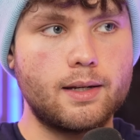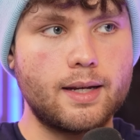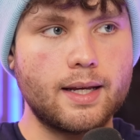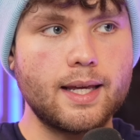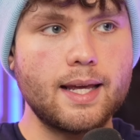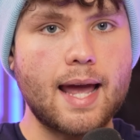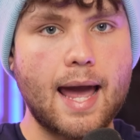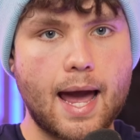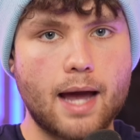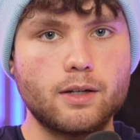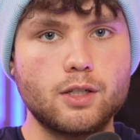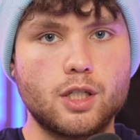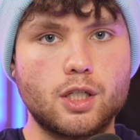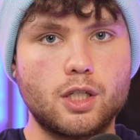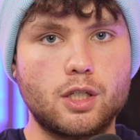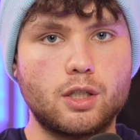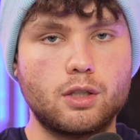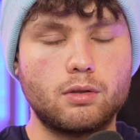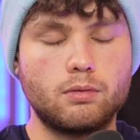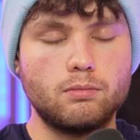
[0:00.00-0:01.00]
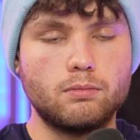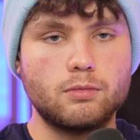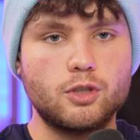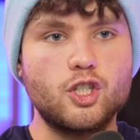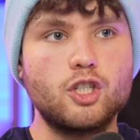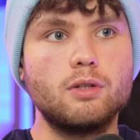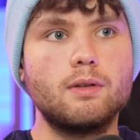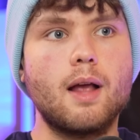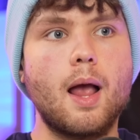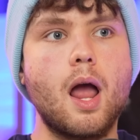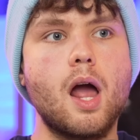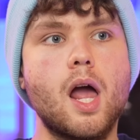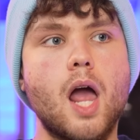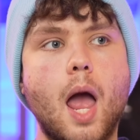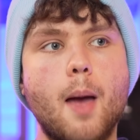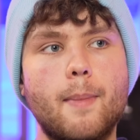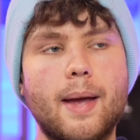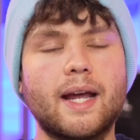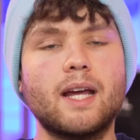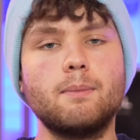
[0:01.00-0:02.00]
Nicki had, she,
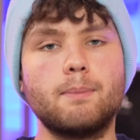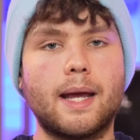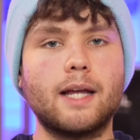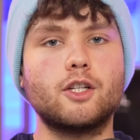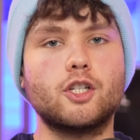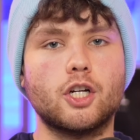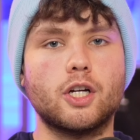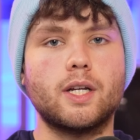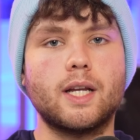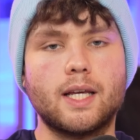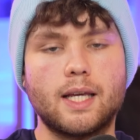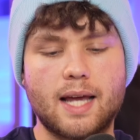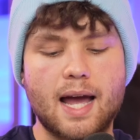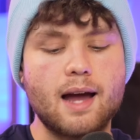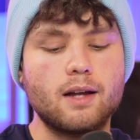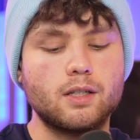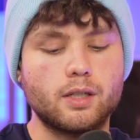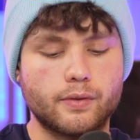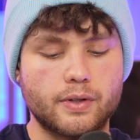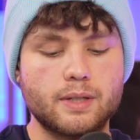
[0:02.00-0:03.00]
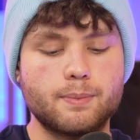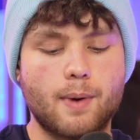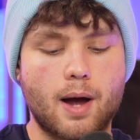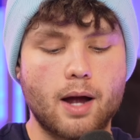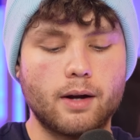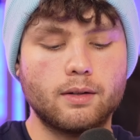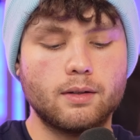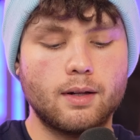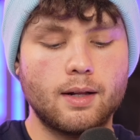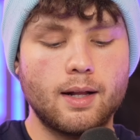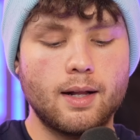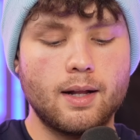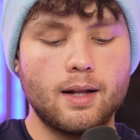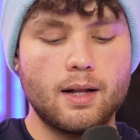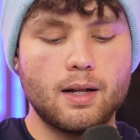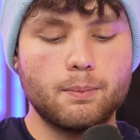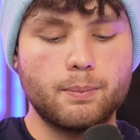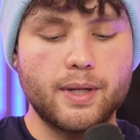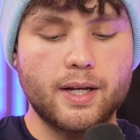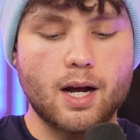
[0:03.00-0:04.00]
Megan made sure Nicki had to respond
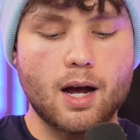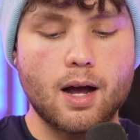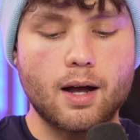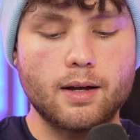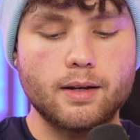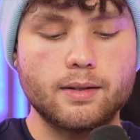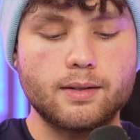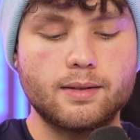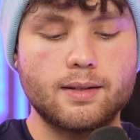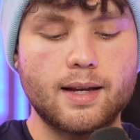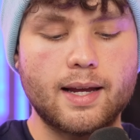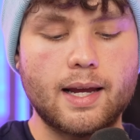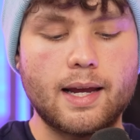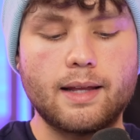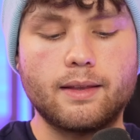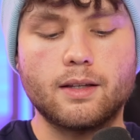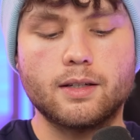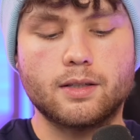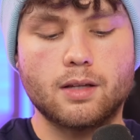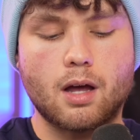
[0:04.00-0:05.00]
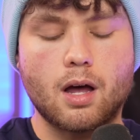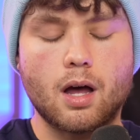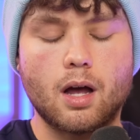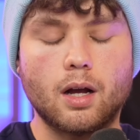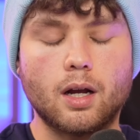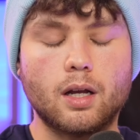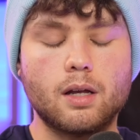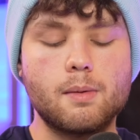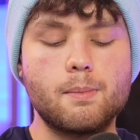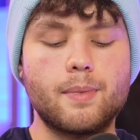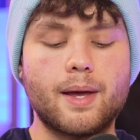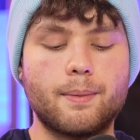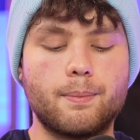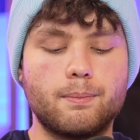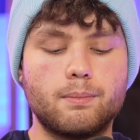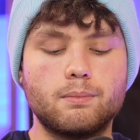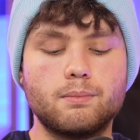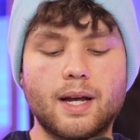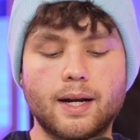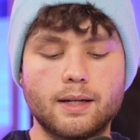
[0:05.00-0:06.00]
because in the song, Me-
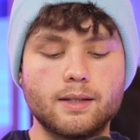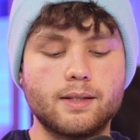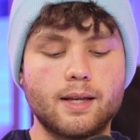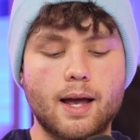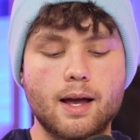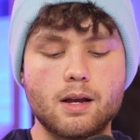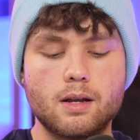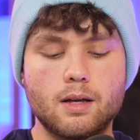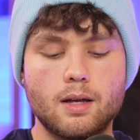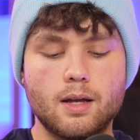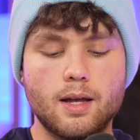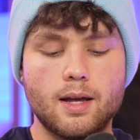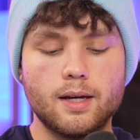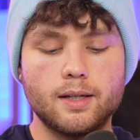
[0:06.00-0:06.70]
Megan said,